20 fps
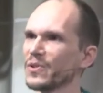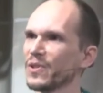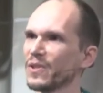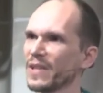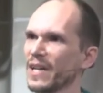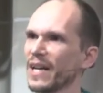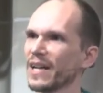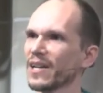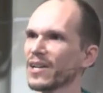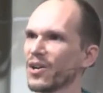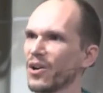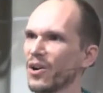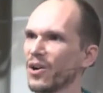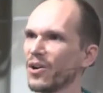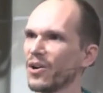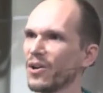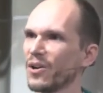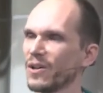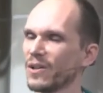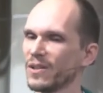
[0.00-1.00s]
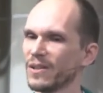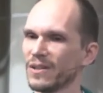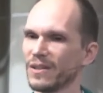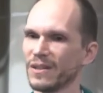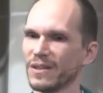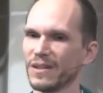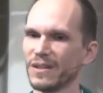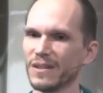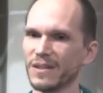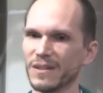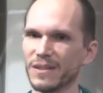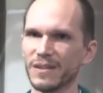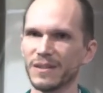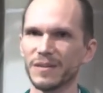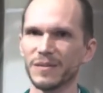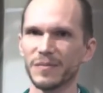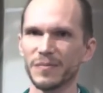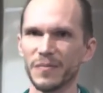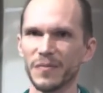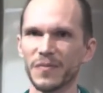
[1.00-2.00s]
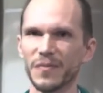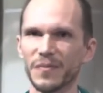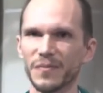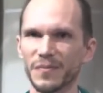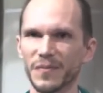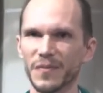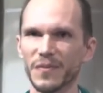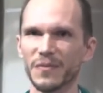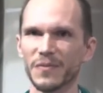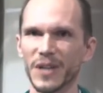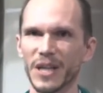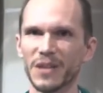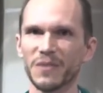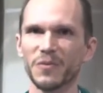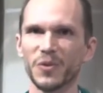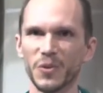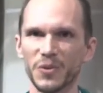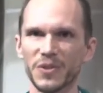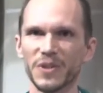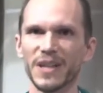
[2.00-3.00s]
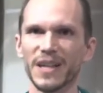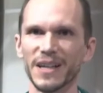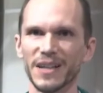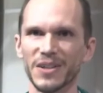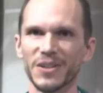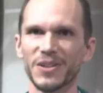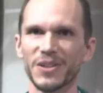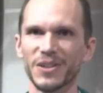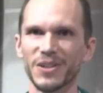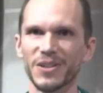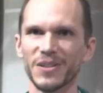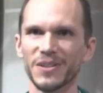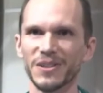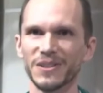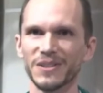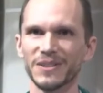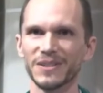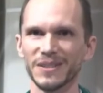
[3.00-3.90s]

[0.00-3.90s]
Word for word: to that call. Faithful to that call.